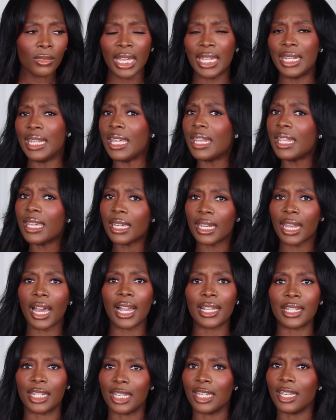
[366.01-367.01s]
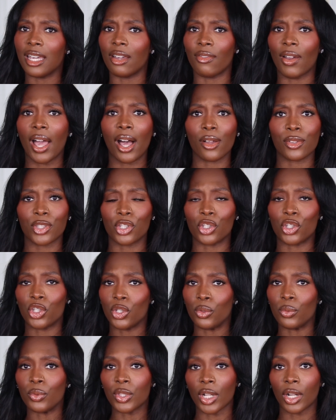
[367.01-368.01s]
needing an idea of how to
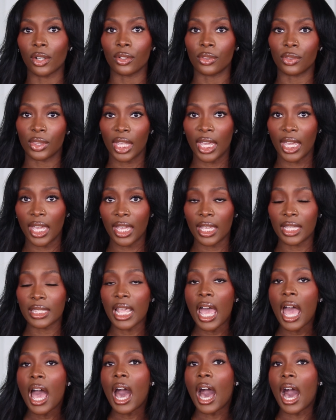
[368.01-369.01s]
shoot certain things,